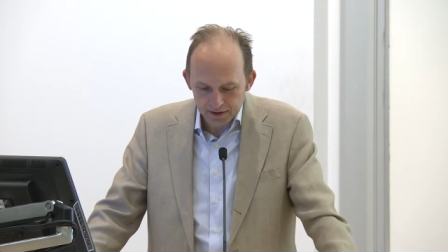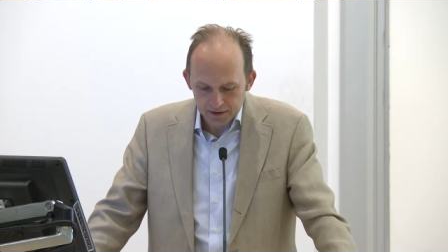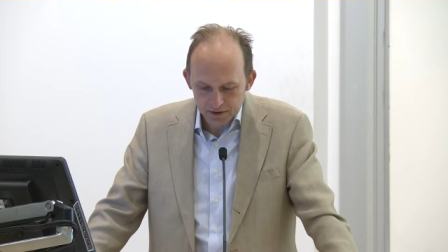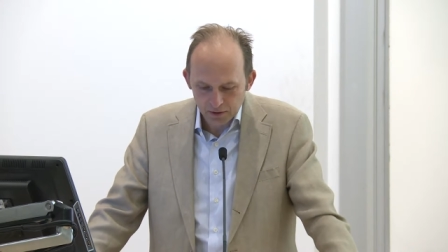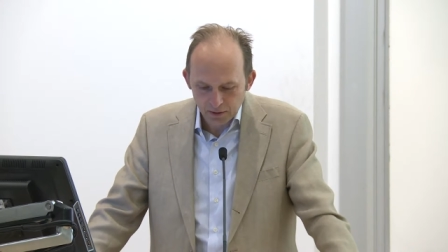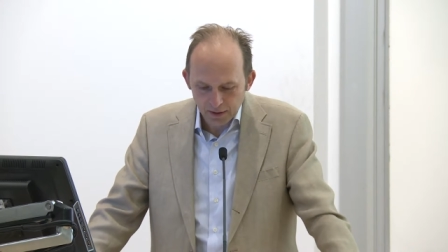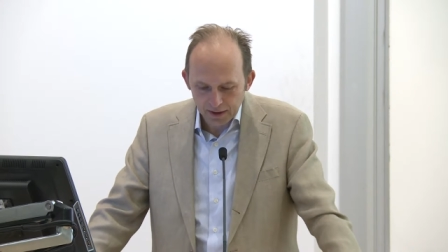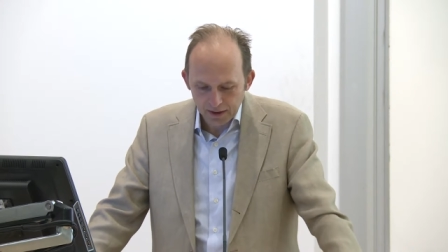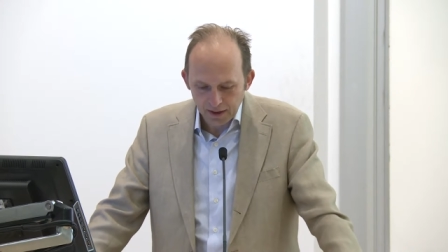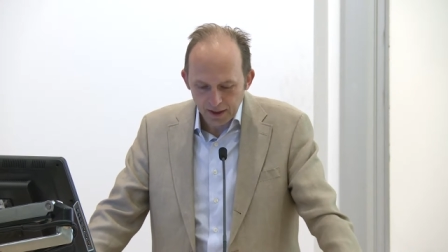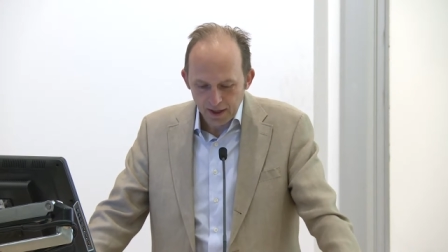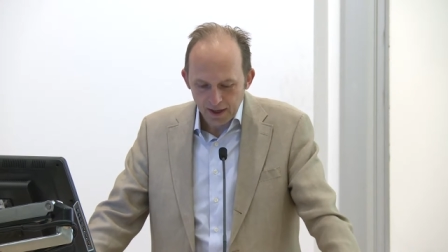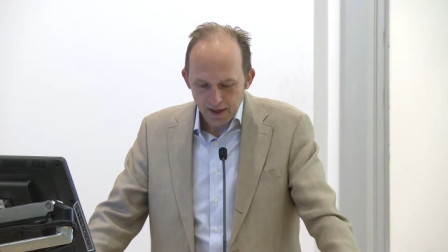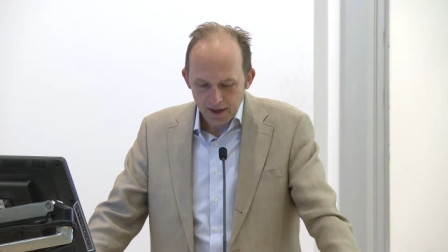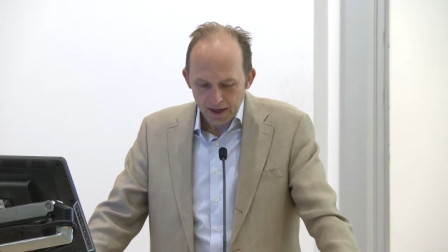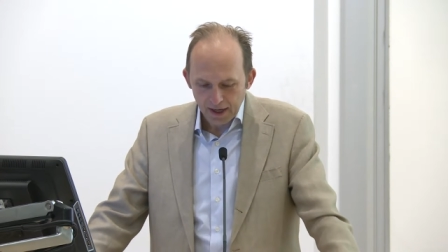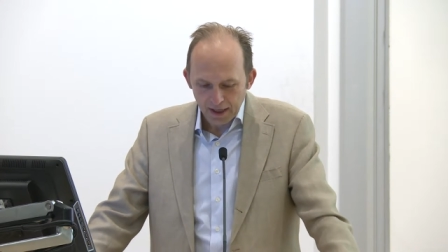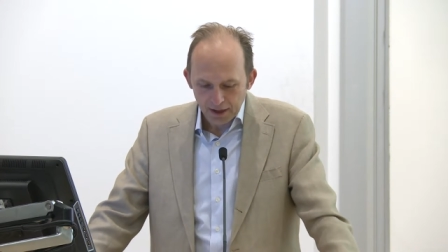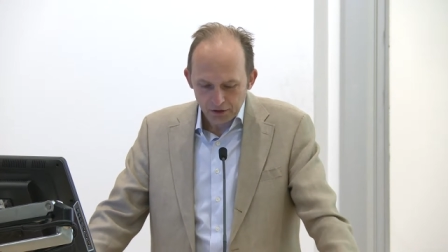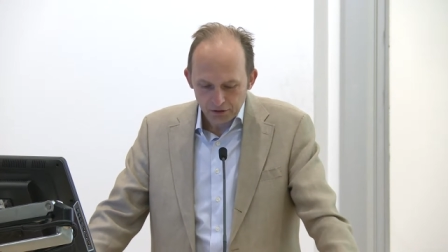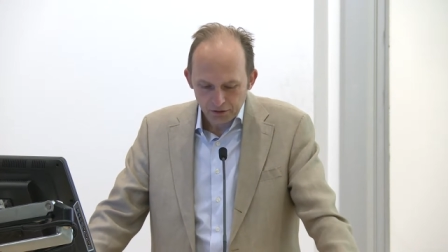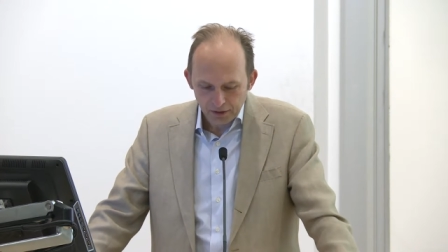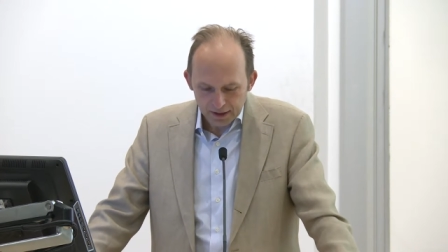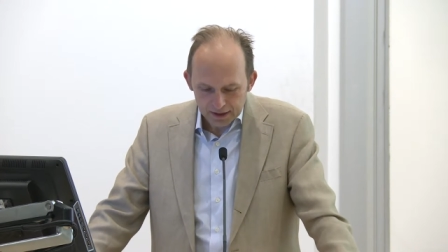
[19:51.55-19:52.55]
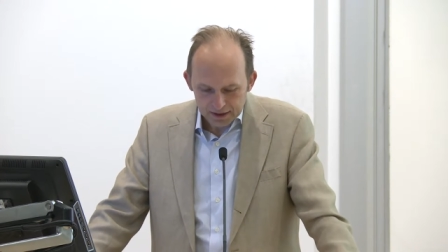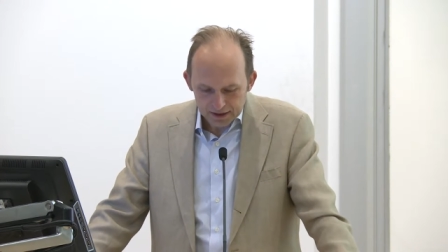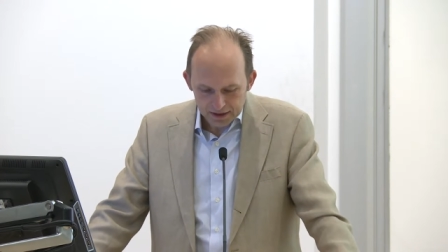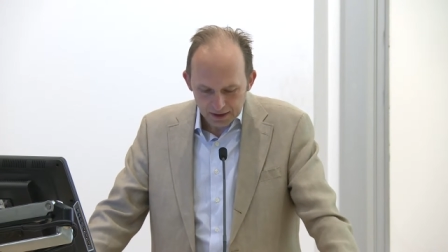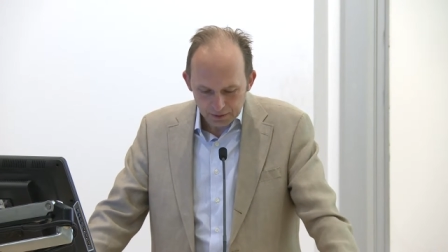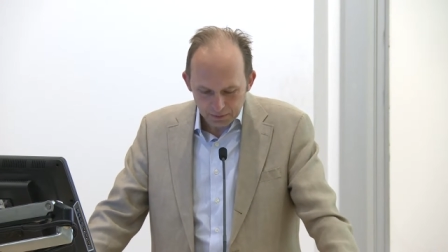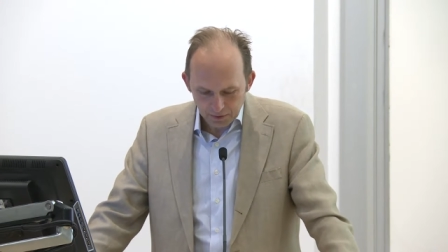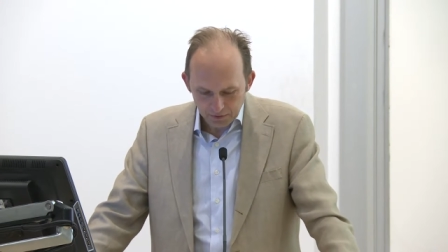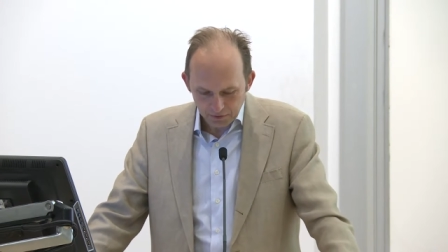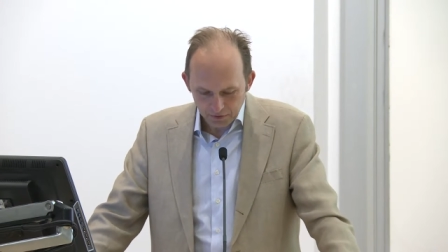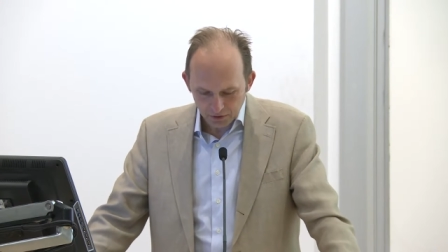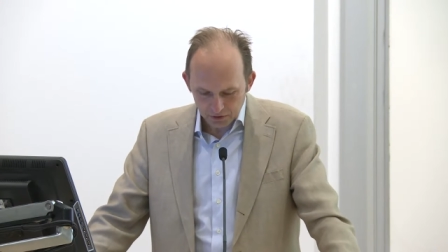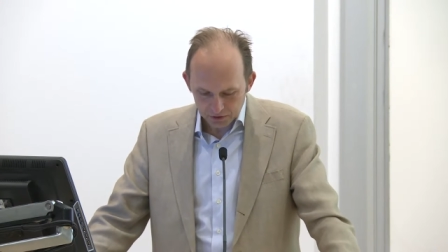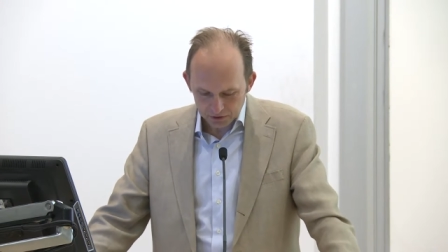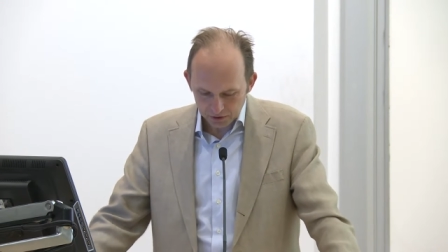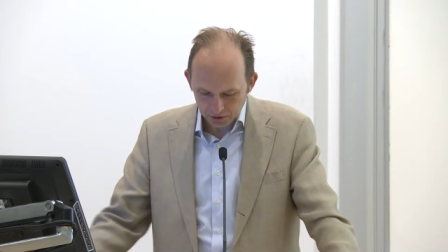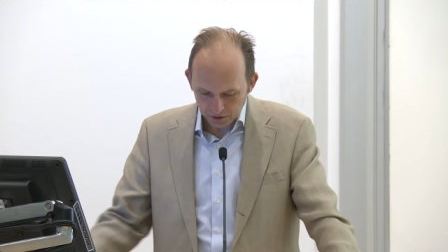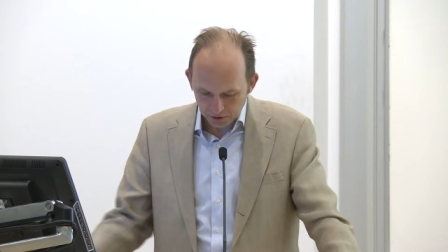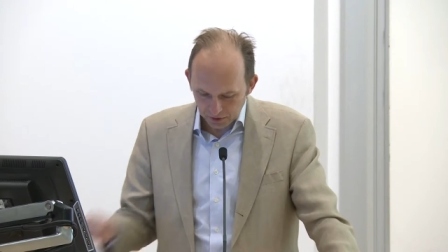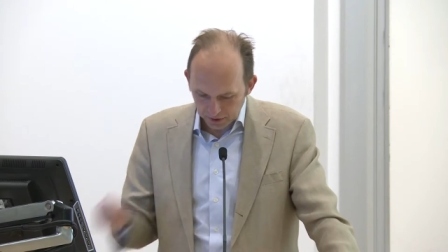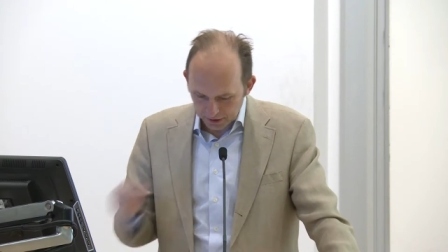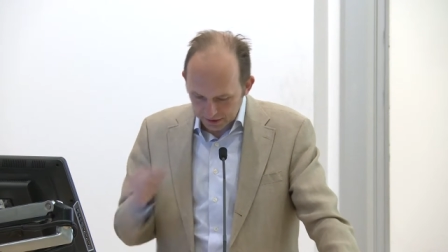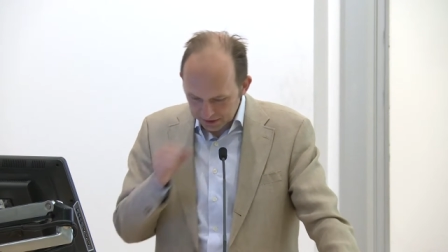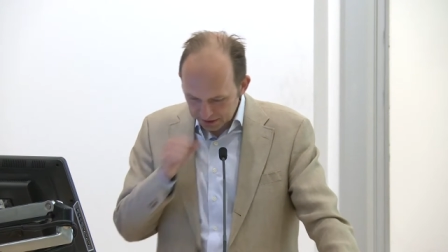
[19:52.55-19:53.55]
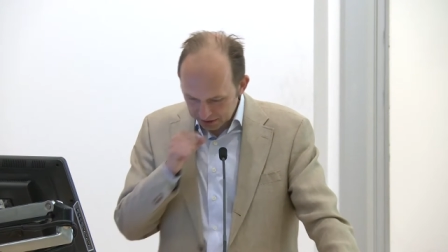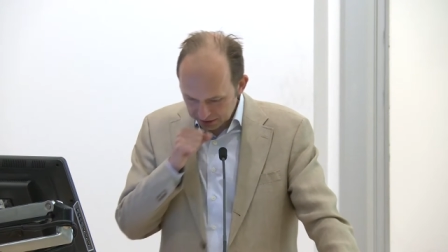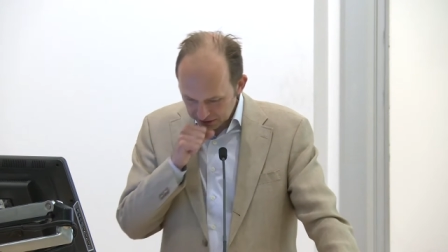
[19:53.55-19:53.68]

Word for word: So I, I trace some of those early